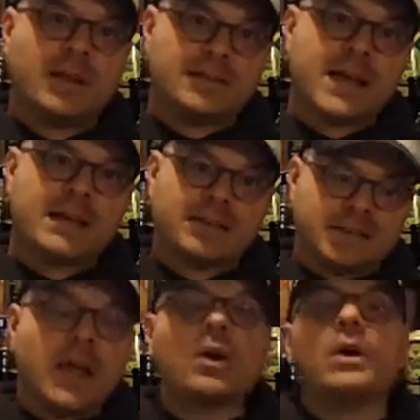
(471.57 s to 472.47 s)
Exactly.
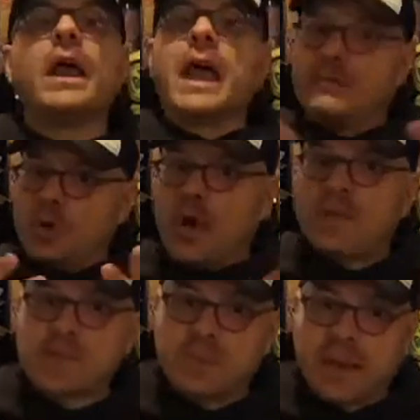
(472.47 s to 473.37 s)
So, have you
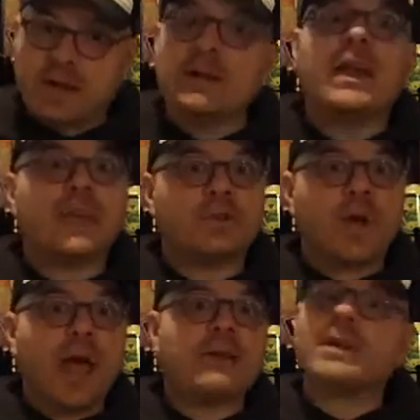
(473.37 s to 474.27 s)
had this beer? If you
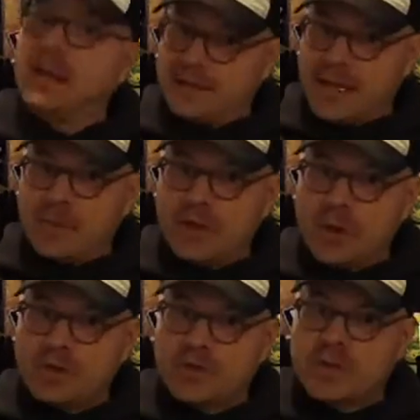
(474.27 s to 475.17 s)
have, let me
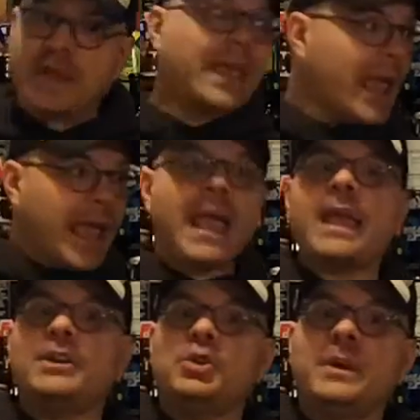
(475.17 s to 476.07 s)
know what you think.
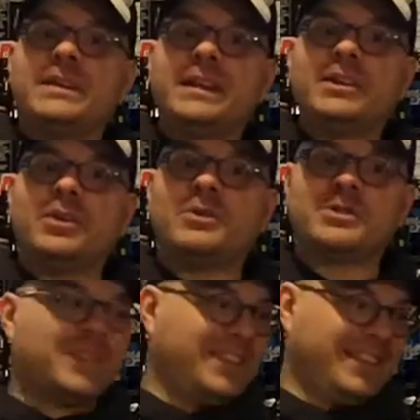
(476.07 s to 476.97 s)
And UBT know what
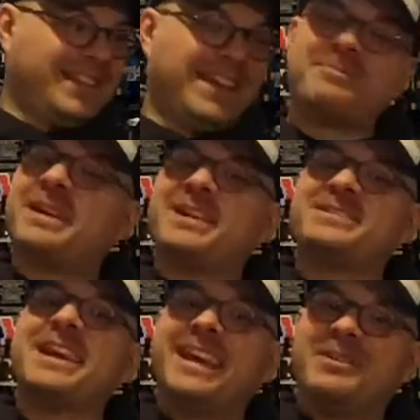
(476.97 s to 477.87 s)
you think,
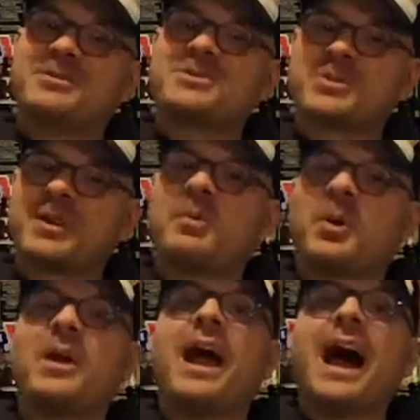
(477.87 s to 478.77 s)
because he wants to drink
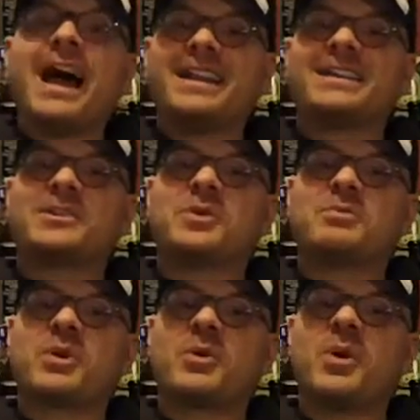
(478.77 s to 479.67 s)
more. I like the
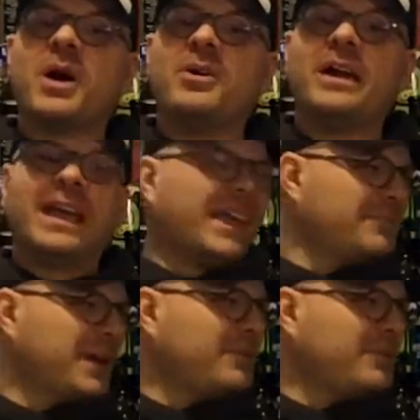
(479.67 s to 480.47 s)
quid pro quo. And